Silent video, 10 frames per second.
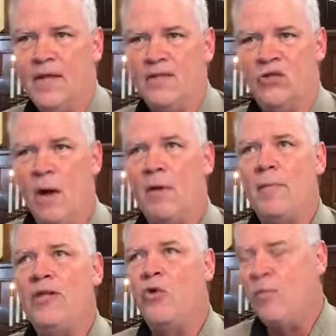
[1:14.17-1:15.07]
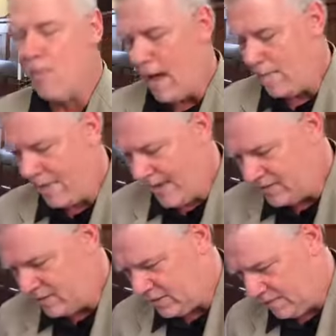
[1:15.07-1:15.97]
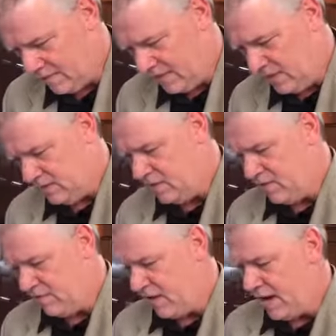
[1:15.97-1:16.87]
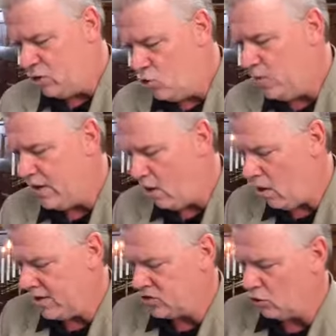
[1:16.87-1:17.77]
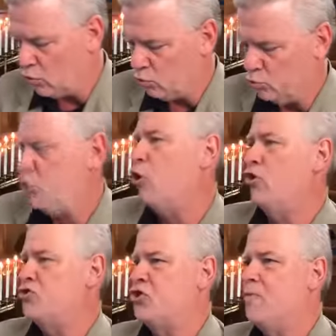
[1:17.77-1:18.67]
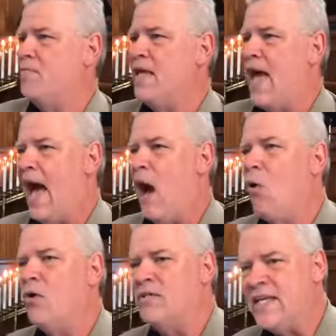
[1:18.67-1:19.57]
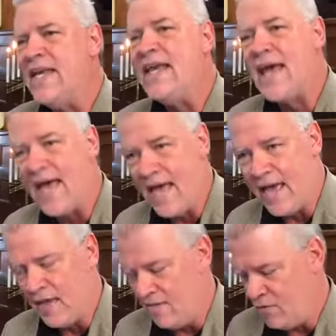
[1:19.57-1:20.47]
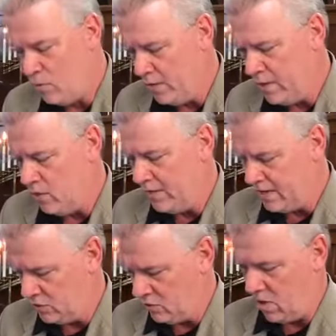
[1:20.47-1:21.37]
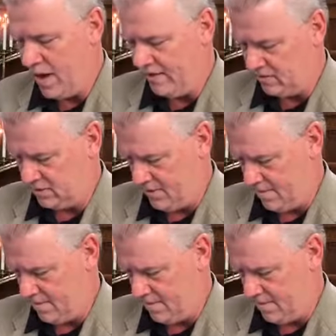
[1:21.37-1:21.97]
And so I'm going to be doing my best to define who we are as a local church, our DNA, if you will, in Christ.